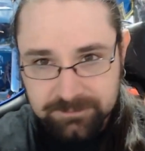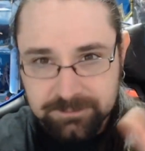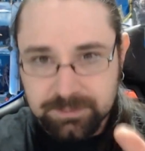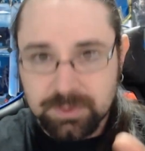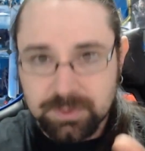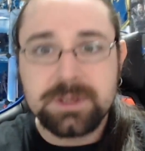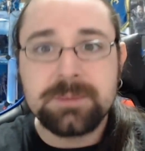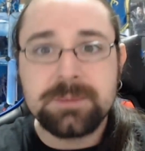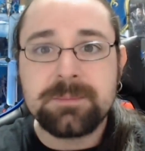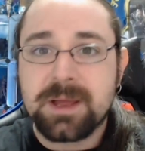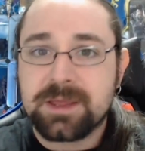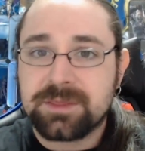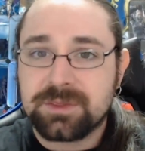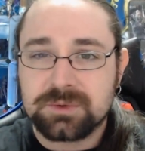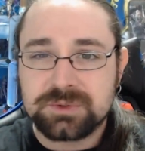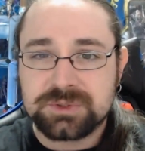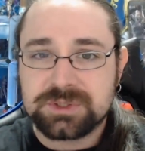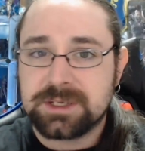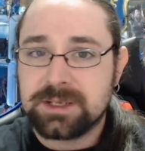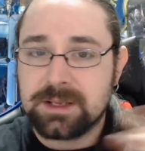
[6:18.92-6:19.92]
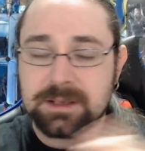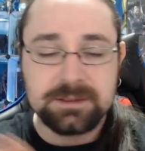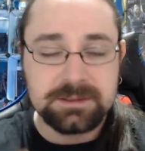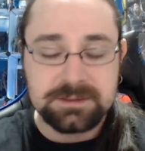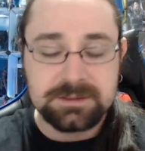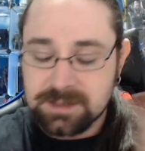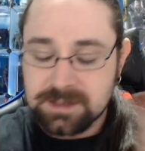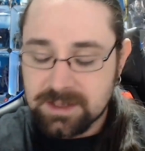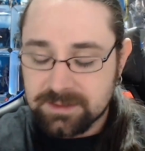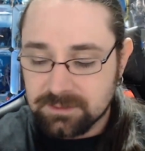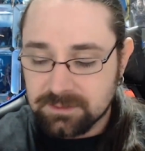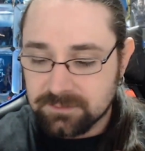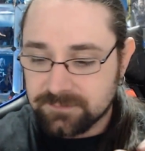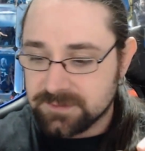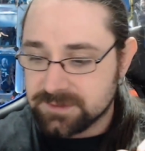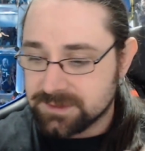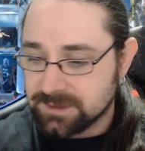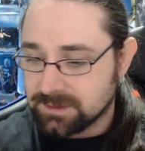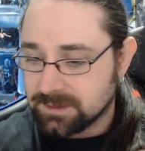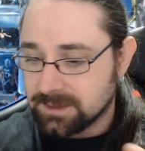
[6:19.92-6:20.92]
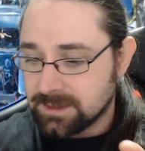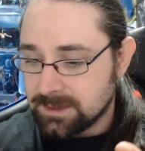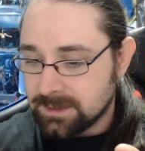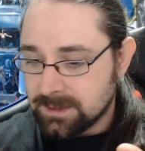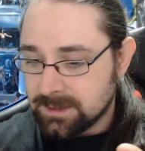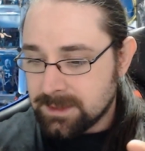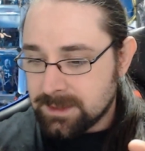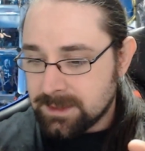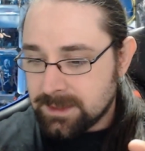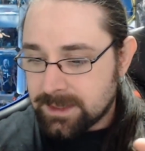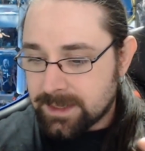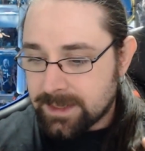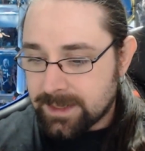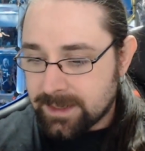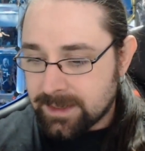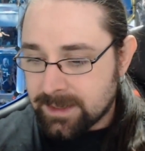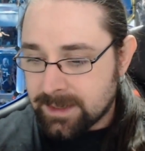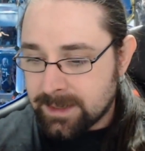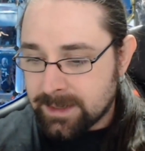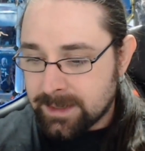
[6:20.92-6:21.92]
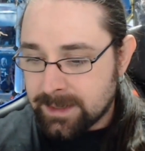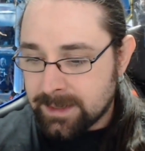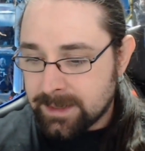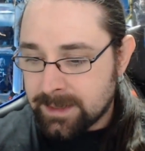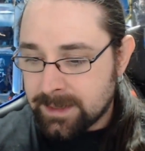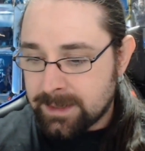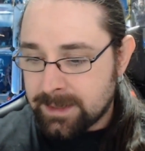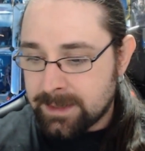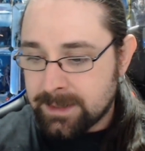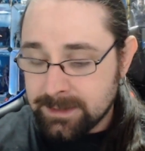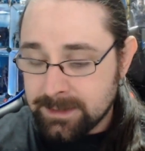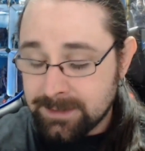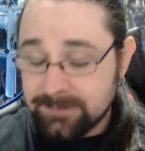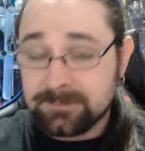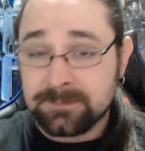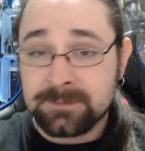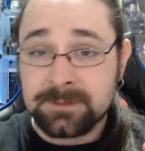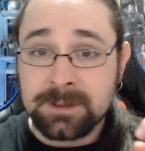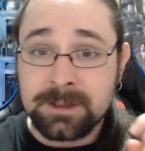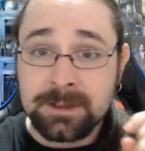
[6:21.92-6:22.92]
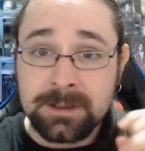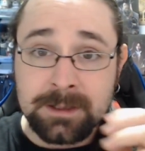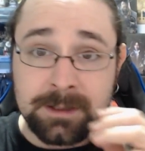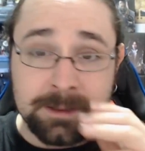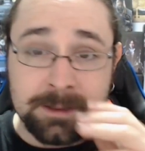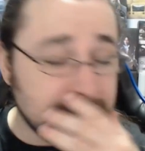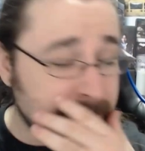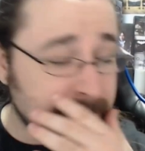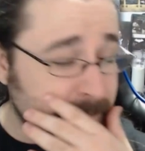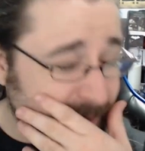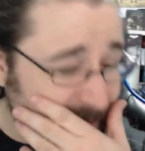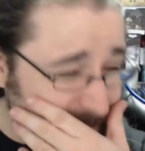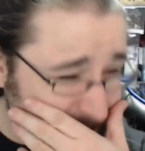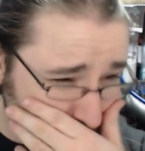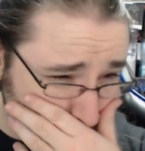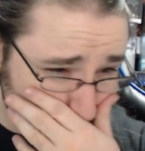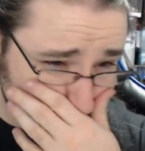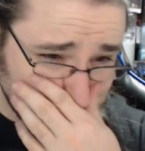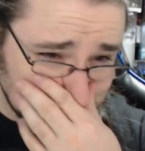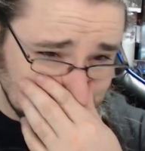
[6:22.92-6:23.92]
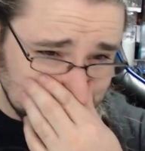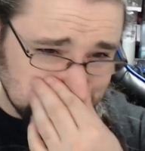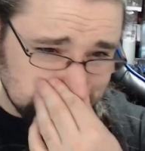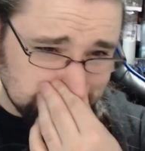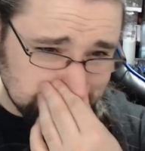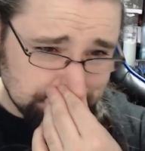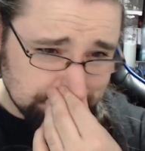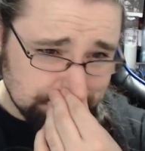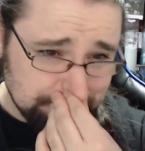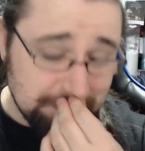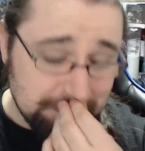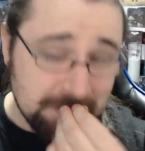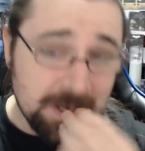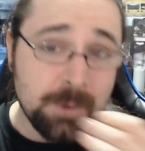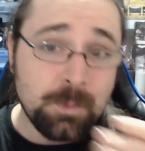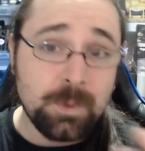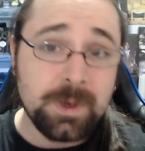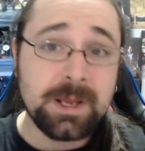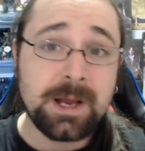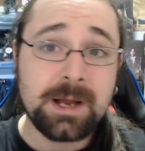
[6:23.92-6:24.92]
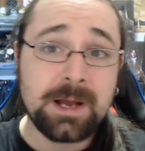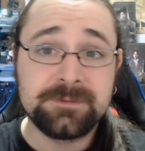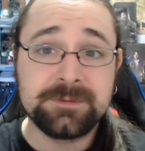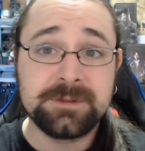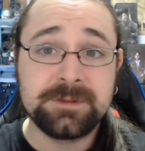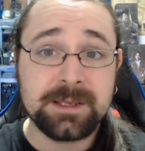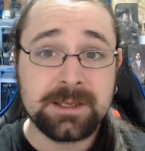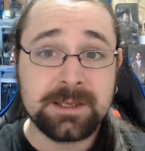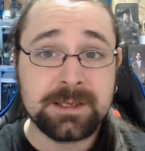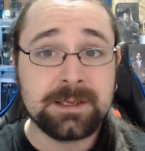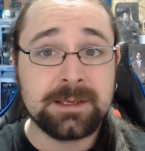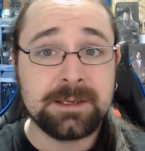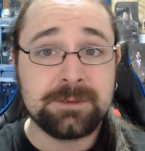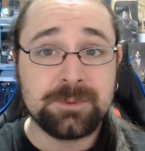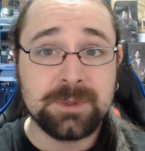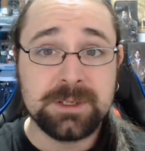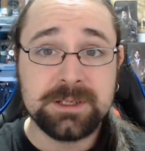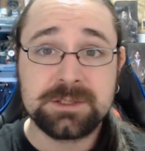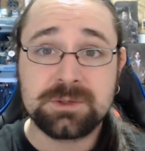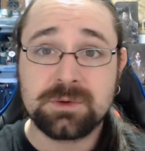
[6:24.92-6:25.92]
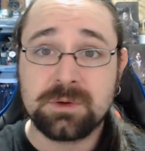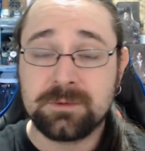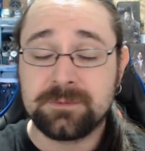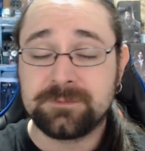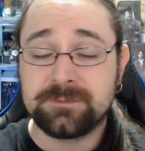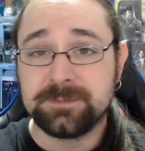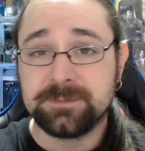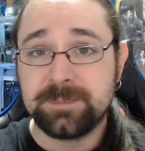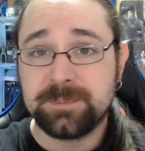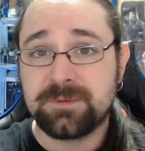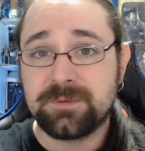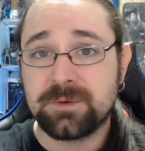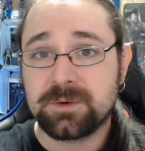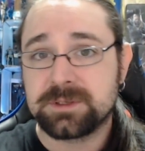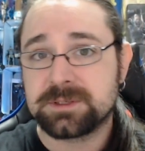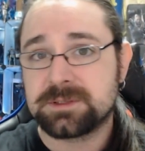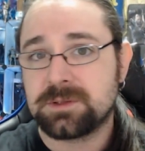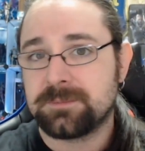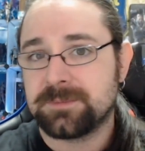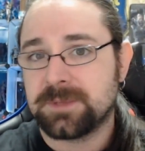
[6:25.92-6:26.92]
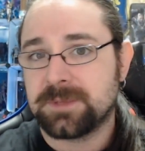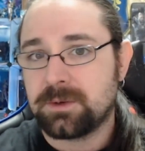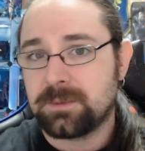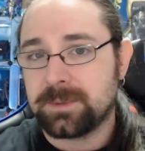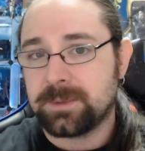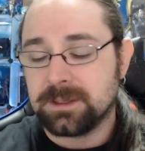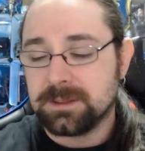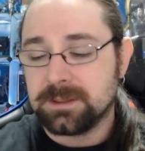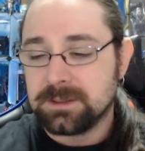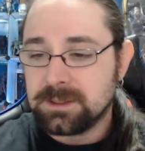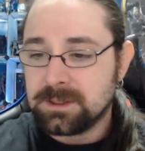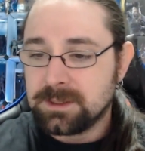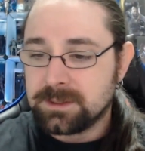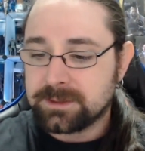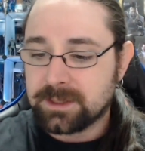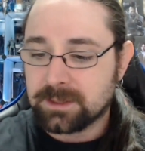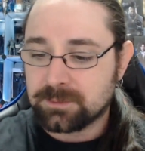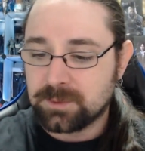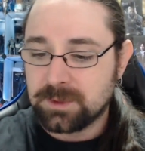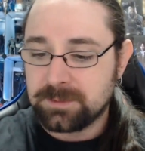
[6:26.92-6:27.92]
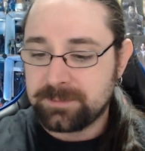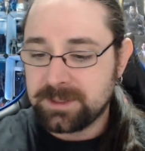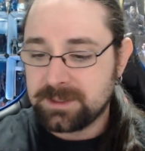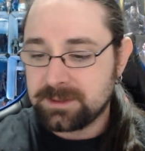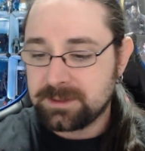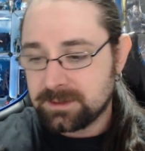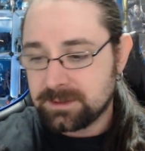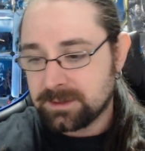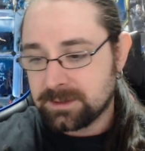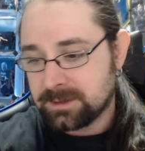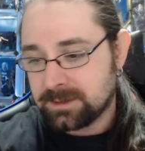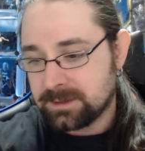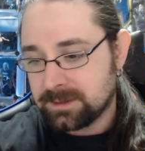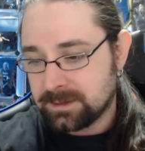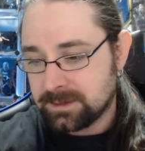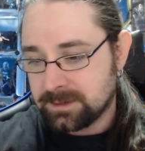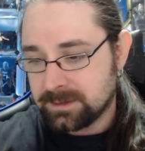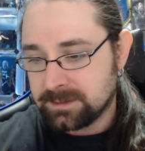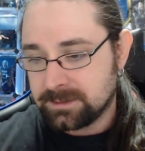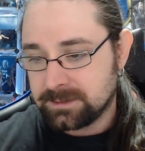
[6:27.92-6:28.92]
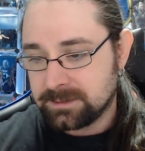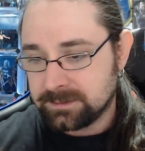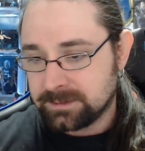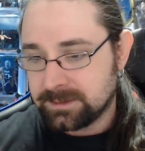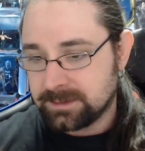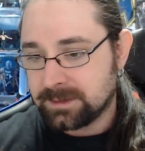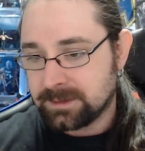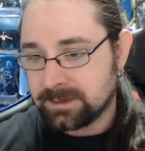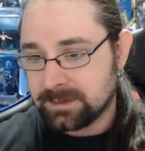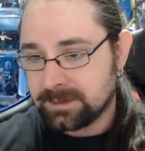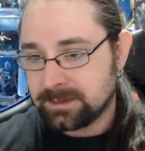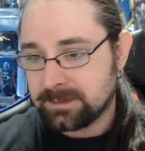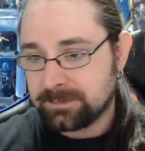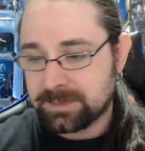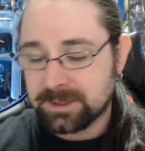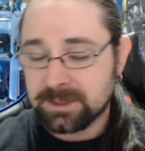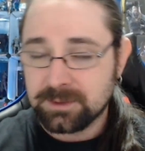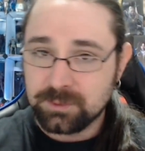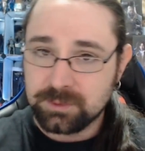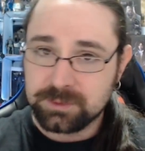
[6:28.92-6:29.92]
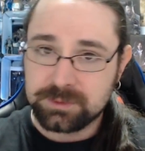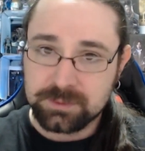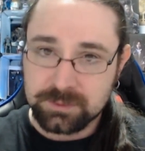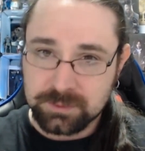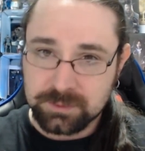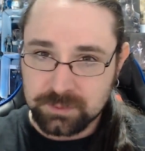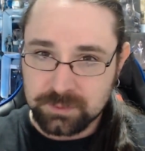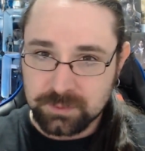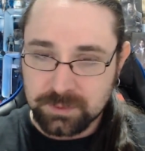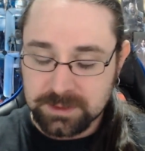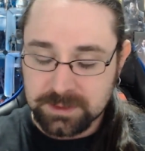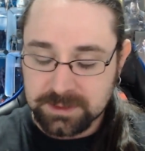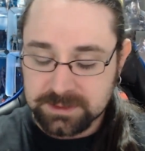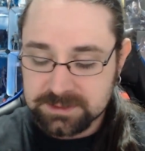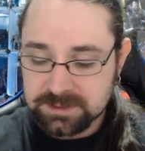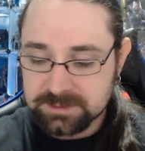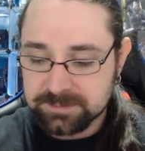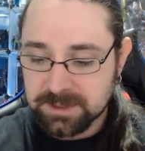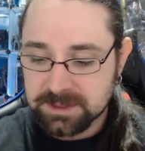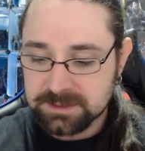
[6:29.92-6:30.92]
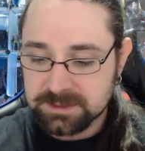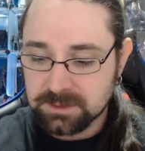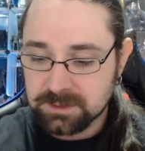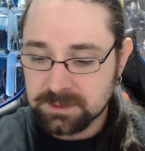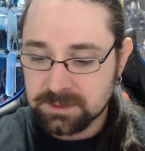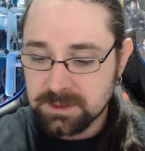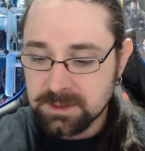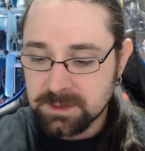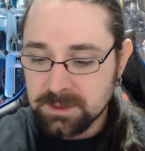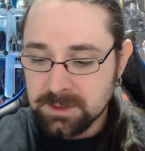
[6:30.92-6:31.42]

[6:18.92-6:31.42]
putting my thoughts here, it's nothing official. In May we have the release of Before the Storm, the novel, that will be the prelude to the next expansion.